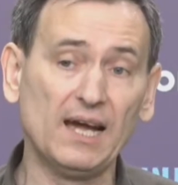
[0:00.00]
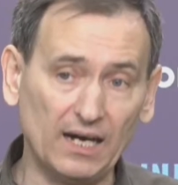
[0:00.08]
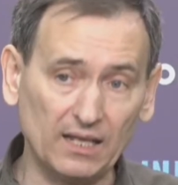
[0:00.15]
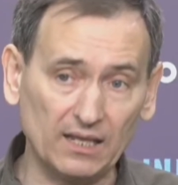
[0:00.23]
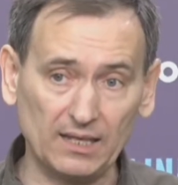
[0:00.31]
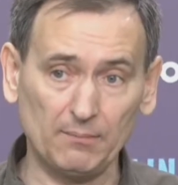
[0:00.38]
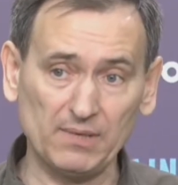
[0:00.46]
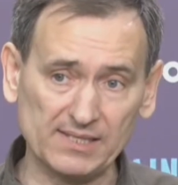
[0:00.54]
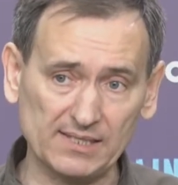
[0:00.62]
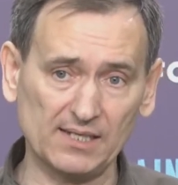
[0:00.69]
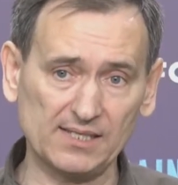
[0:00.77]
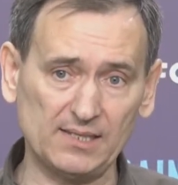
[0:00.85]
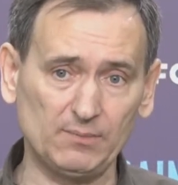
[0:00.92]
Well, they
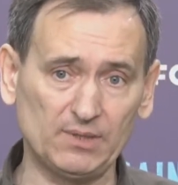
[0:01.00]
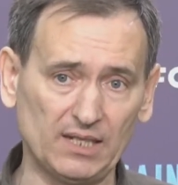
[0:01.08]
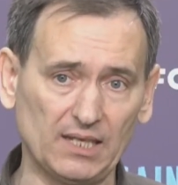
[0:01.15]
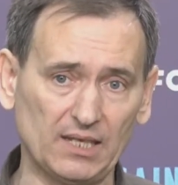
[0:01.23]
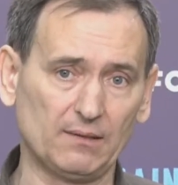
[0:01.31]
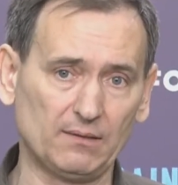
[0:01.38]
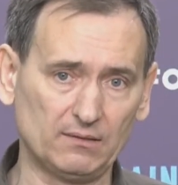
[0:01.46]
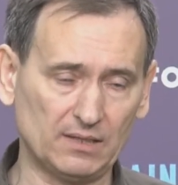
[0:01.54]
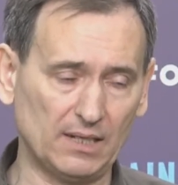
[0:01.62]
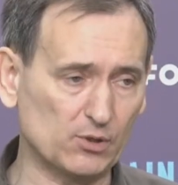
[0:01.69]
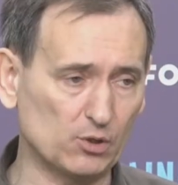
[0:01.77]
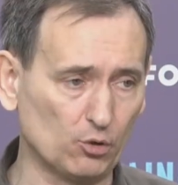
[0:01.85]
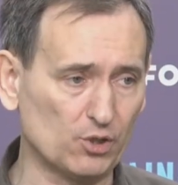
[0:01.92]
were understanding that
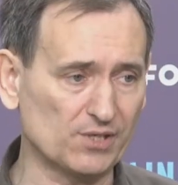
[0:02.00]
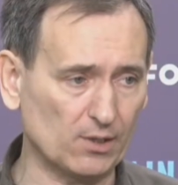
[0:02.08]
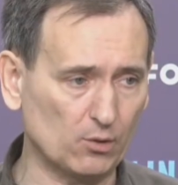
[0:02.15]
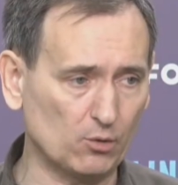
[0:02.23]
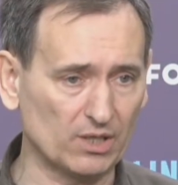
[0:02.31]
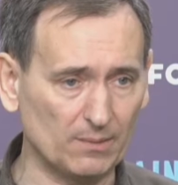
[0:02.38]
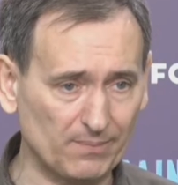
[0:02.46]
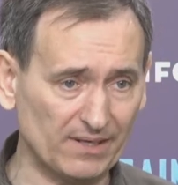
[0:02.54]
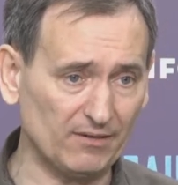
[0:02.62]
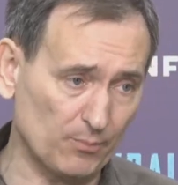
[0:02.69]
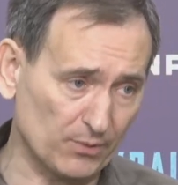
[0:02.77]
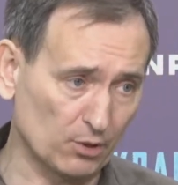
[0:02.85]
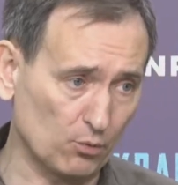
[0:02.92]
the law
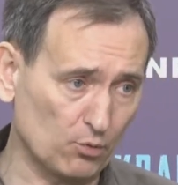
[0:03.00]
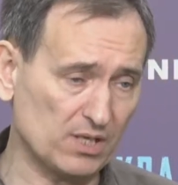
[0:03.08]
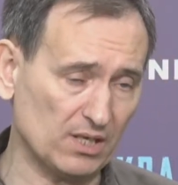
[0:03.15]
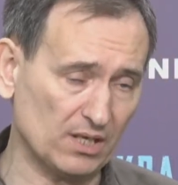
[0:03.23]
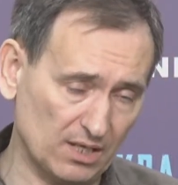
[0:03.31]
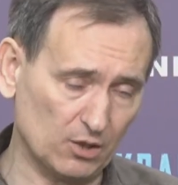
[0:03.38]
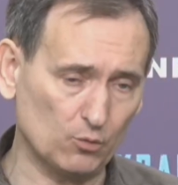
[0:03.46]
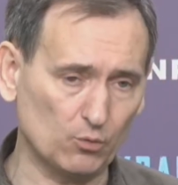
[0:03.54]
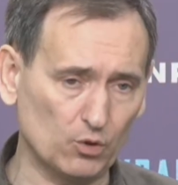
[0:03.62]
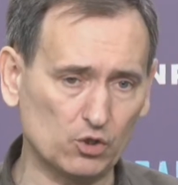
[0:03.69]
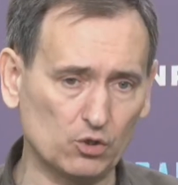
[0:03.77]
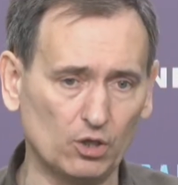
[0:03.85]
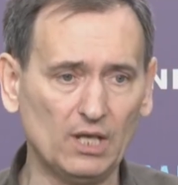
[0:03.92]
would be coming
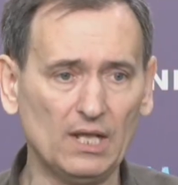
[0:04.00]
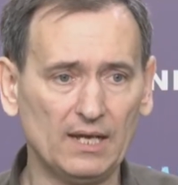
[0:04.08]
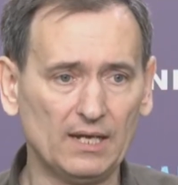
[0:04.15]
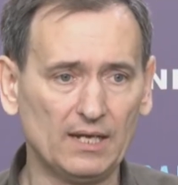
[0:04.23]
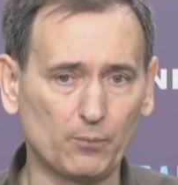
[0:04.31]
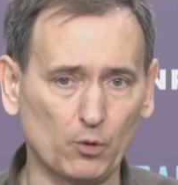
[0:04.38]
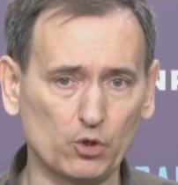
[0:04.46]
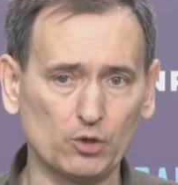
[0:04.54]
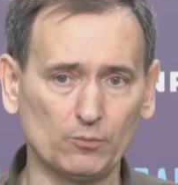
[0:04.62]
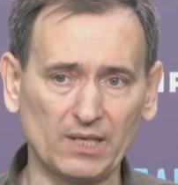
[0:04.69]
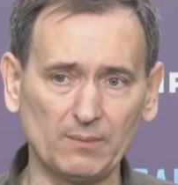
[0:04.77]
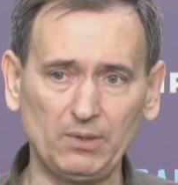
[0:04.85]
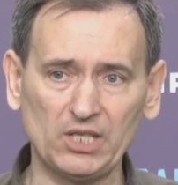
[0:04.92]
shortly. They
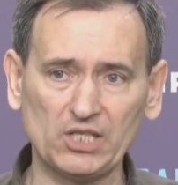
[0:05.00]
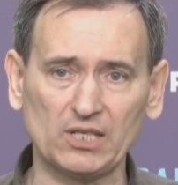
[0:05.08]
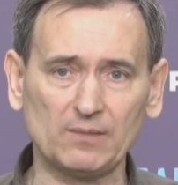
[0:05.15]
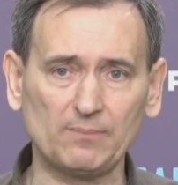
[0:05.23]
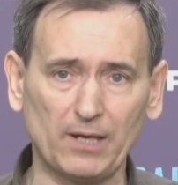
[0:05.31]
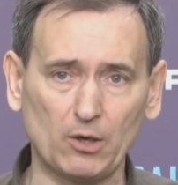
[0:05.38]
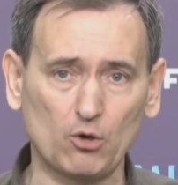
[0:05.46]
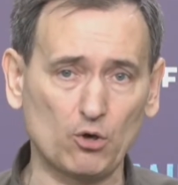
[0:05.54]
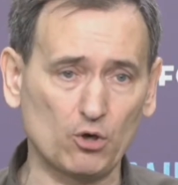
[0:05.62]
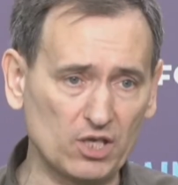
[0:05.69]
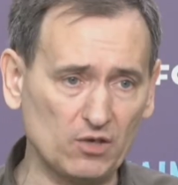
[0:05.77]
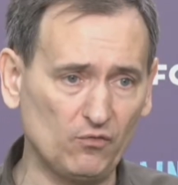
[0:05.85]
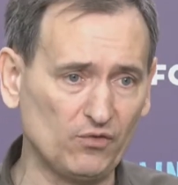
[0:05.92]
started renaming the
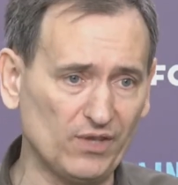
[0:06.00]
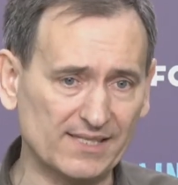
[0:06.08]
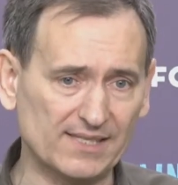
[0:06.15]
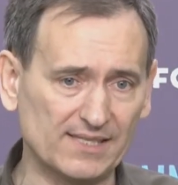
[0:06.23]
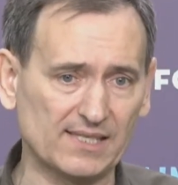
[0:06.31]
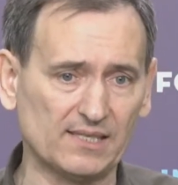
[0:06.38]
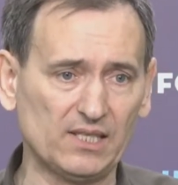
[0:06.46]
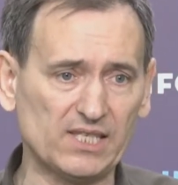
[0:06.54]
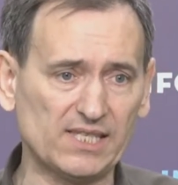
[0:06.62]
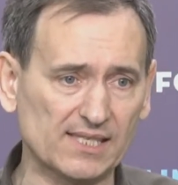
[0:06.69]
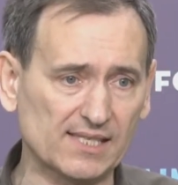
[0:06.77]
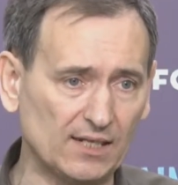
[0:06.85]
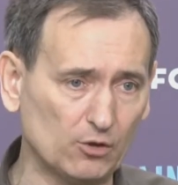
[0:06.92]
streets and
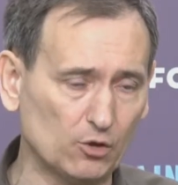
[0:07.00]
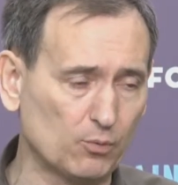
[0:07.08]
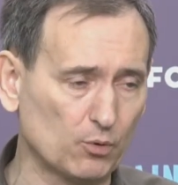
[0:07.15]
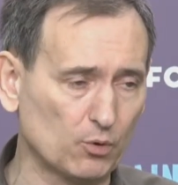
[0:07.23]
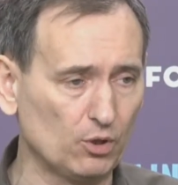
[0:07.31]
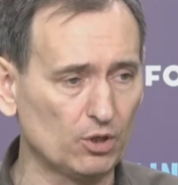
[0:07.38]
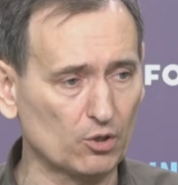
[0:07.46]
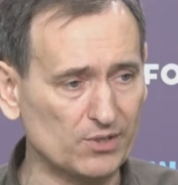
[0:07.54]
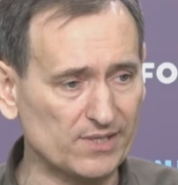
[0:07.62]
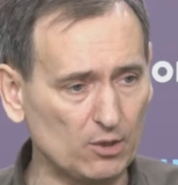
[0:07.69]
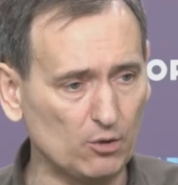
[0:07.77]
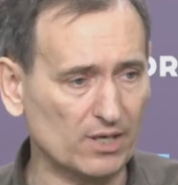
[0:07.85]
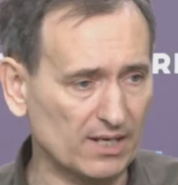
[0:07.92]
squares. So
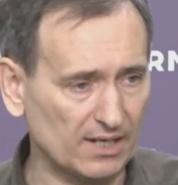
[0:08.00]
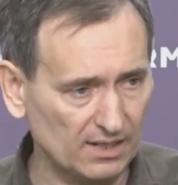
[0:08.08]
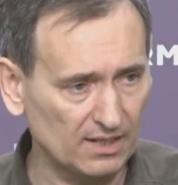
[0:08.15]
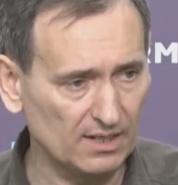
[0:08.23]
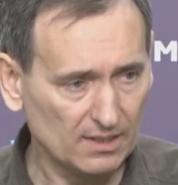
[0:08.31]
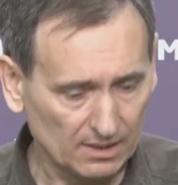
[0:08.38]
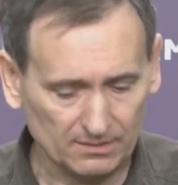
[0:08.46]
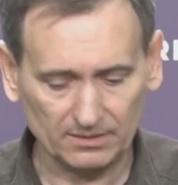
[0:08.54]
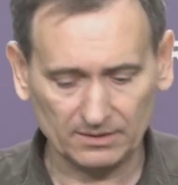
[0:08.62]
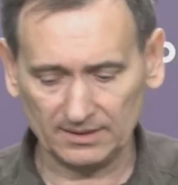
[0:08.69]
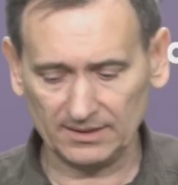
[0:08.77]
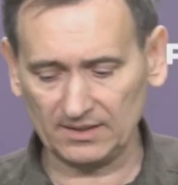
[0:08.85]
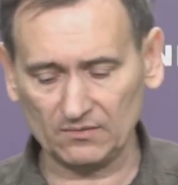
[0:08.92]
within a couple of years,
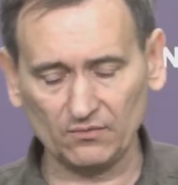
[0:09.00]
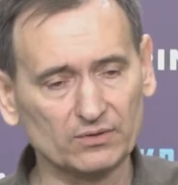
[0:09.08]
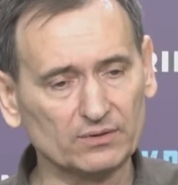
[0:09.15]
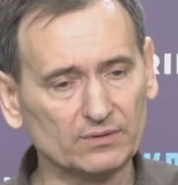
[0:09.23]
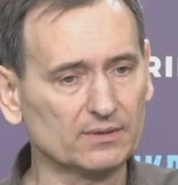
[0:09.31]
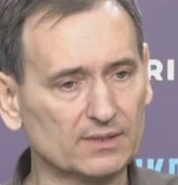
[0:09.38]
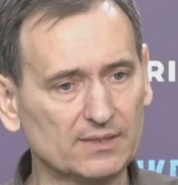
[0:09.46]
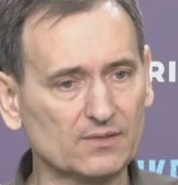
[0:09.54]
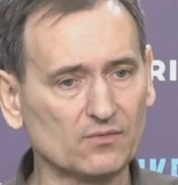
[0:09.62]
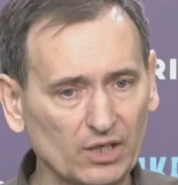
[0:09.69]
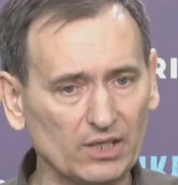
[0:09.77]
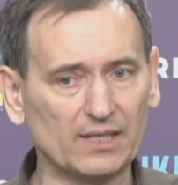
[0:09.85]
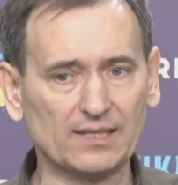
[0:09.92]
I think there will
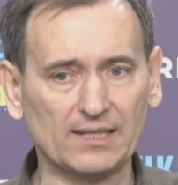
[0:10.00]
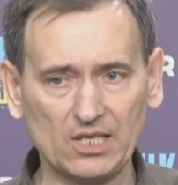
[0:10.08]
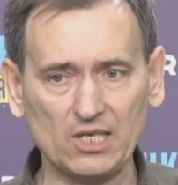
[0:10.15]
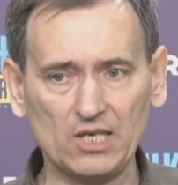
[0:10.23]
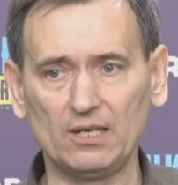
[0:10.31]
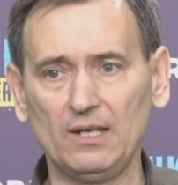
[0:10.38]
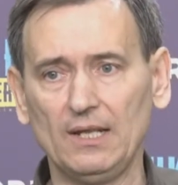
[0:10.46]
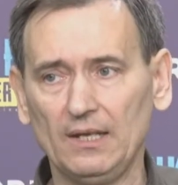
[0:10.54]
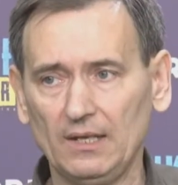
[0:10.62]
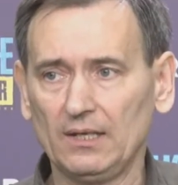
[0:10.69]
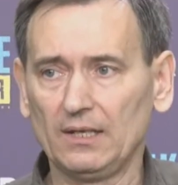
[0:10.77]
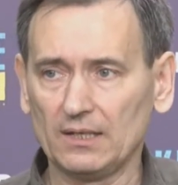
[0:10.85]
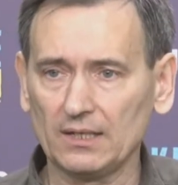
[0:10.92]
be no
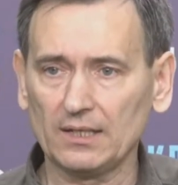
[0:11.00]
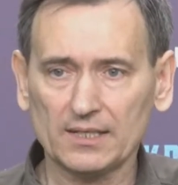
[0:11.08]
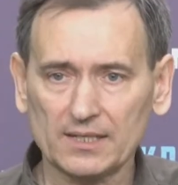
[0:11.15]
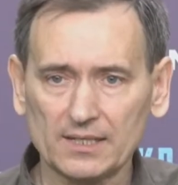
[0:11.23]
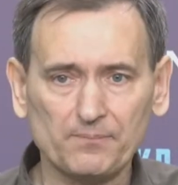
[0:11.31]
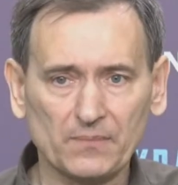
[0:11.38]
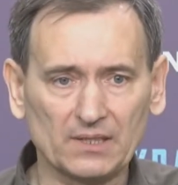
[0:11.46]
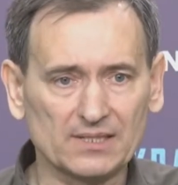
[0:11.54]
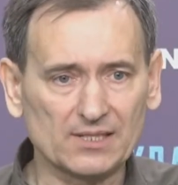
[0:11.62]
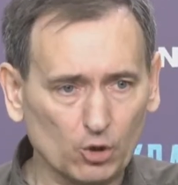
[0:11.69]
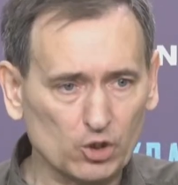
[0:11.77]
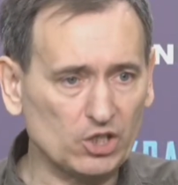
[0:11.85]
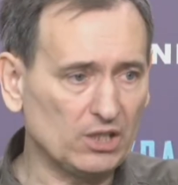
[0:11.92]
reminders of Russia in
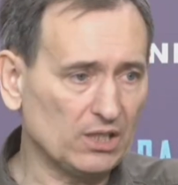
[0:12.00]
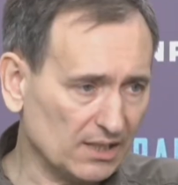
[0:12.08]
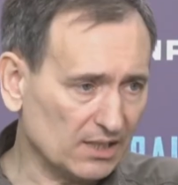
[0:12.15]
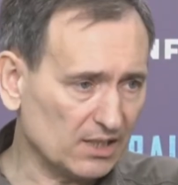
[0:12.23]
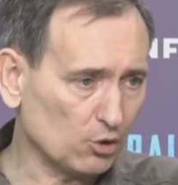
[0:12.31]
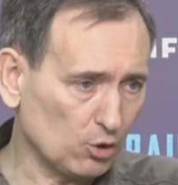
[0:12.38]
Ukraine.